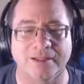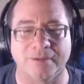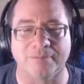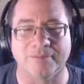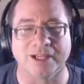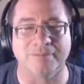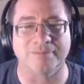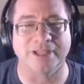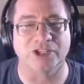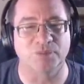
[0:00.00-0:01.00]
I'm
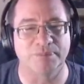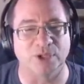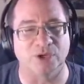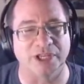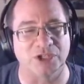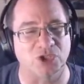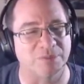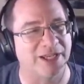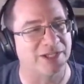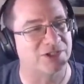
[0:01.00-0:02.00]
I'm exploring too
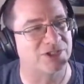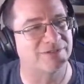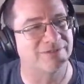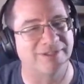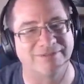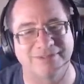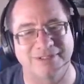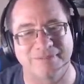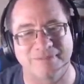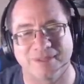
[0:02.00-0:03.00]
much.
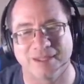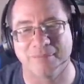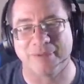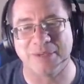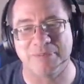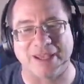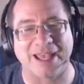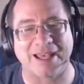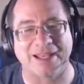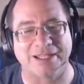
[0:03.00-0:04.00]
I'm being
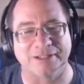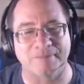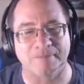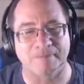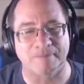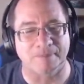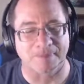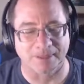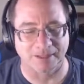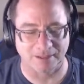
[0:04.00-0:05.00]
bad.
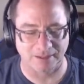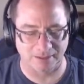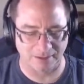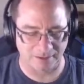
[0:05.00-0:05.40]
Hello there